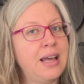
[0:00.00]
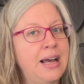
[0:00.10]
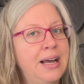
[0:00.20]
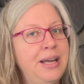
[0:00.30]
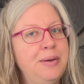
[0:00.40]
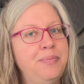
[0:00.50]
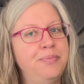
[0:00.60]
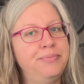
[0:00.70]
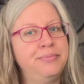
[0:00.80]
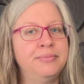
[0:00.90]

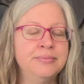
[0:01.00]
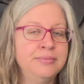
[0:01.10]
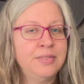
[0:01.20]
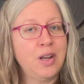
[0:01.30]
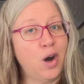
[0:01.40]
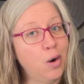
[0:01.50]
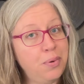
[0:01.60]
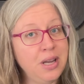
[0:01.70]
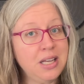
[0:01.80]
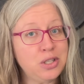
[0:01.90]
I'm
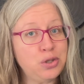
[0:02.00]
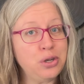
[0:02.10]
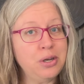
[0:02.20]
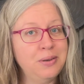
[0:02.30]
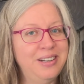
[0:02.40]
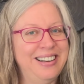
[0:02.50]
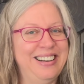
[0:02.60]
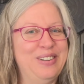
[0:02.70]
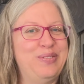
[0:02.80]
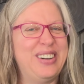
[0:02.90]
hoping it's true,
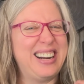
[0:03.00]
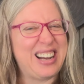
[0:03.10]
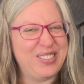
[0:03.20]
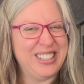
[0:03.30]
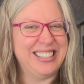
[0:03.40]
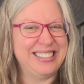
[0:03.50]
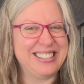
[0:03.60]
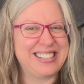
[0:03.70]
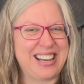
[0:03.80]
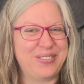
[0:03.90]
but I'm a little
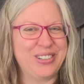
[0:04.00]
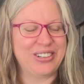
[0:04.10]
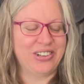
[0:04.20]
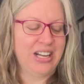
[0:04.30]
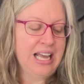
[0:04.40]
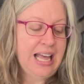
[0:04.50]
skeptical.